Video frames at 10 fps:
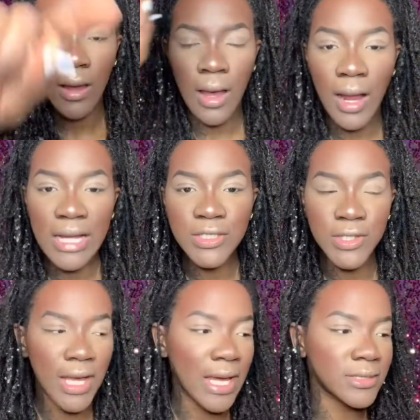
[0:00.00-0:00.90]
All right, you
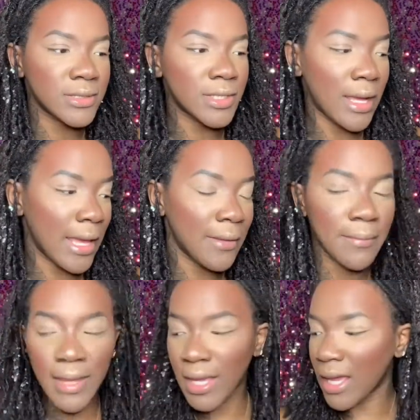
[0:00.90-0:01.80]
guys. So I am
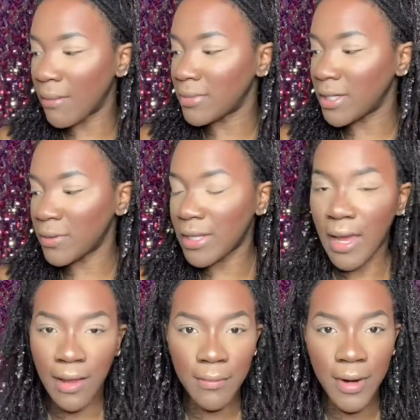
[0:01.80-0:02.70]
back. I'm done with the
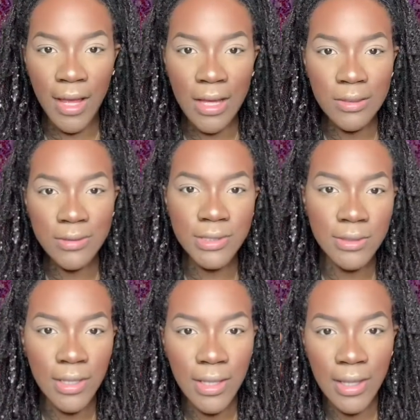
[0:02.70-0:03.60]
eyebrows.
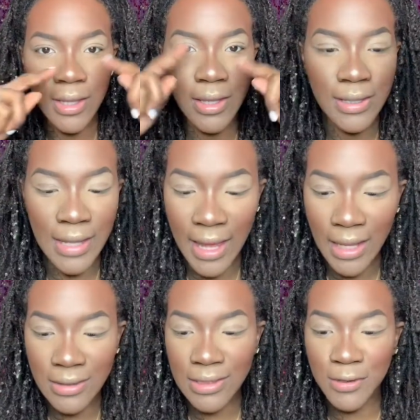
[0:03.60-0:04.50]
And
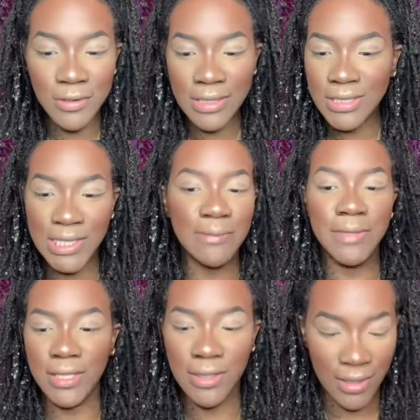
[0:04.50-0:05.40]
that literally took me,
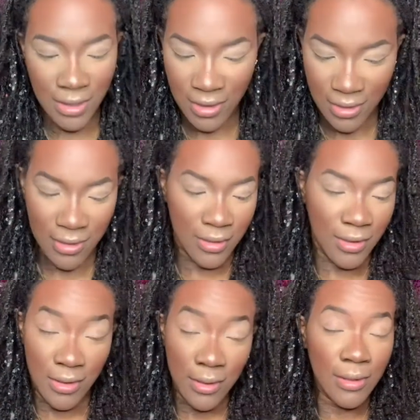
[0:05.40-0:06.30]

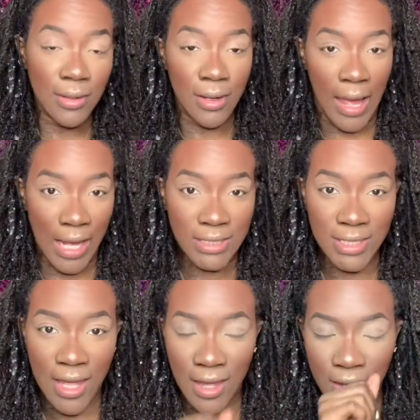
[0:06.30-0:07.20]
I'd
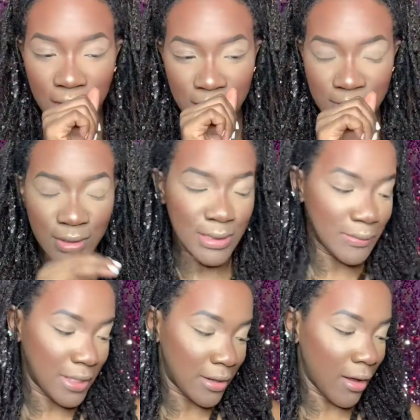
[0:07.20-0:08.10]
say, excuse
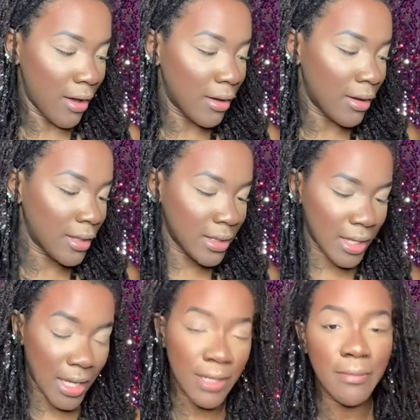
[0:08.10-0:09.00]
me, in all,
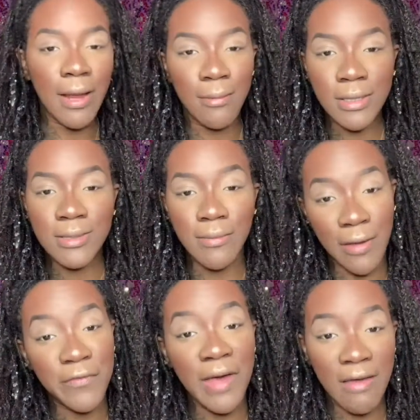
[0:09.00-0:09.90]
I did my eyebrows in
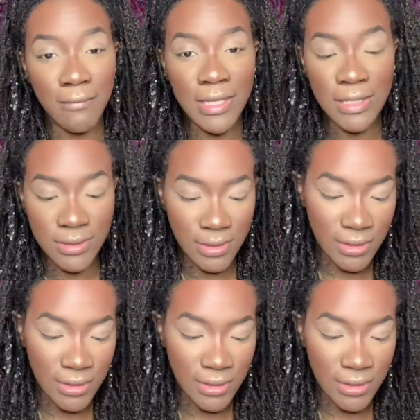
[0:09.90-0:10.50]
about 5 minutes.